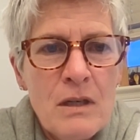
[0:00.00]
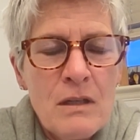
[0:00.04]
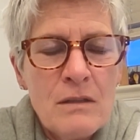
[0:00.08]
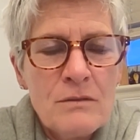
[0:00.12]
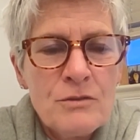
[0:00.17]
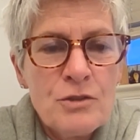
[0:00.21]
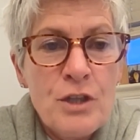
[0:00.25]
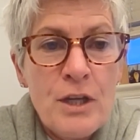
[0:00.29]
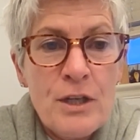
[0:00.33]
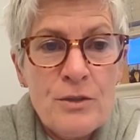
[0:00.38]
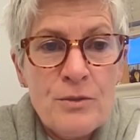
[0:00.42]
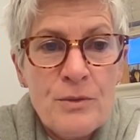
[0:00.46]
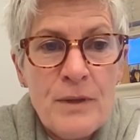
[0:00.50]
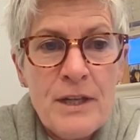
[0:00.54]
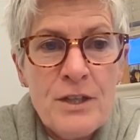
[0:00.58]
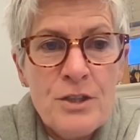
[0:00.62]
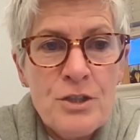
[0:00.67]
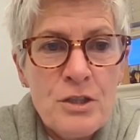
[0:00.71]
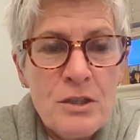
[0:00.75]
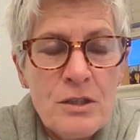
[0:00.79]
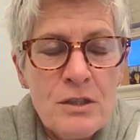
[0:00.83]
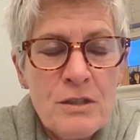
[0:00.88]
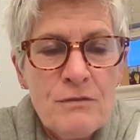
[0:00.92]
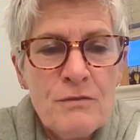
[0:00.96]

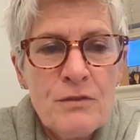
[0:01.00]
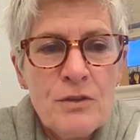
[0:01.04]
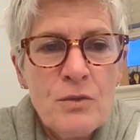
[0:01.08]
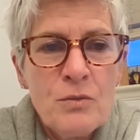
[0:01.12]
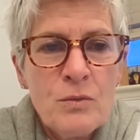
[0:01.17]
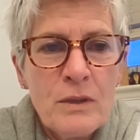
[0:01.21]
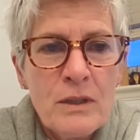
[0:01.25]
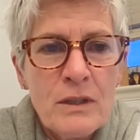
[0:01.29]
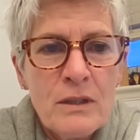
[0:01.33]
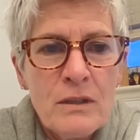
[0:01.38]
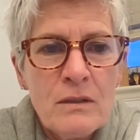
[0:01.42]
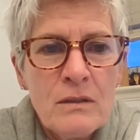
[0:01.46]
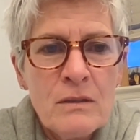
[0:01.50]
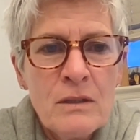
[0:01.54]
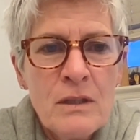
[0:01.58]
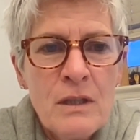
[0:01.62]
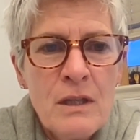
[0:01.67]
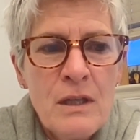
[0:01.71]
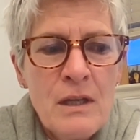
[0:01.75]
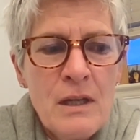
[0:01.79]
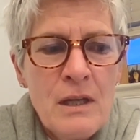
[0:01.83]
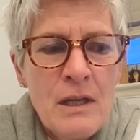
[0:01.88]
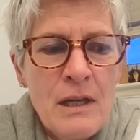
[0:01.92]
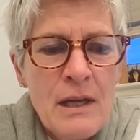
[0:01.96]
generation, if you will,
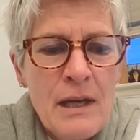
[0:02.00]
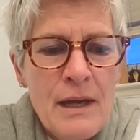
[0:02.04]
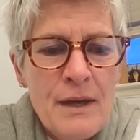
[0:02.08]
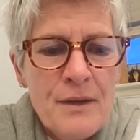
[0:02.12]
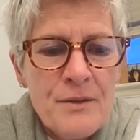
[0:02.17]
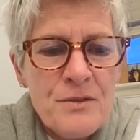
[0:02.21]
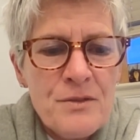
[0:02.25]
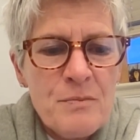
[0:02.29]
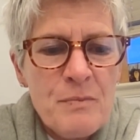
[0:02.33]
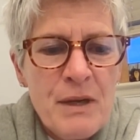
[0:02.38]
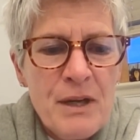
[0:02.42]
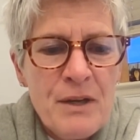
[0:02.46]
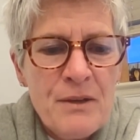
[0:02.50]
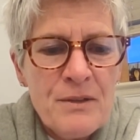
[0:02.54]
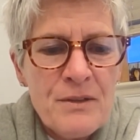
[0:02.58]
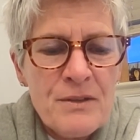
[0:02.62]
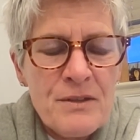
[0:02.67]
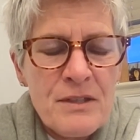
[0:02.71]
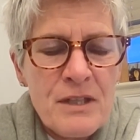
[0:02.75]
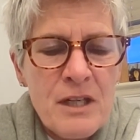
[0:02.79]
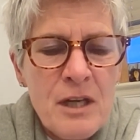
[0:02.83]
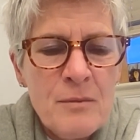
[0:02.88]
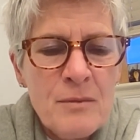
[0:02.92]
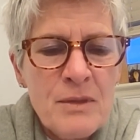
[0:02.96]
has parents
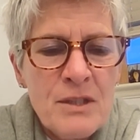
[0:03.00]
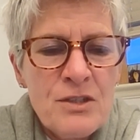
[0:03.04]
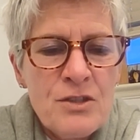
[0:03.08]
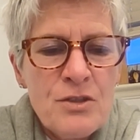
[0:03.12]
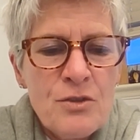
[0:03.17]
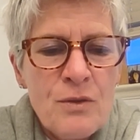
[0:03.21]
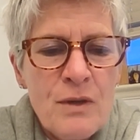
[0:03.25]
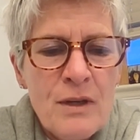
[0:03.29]
coming to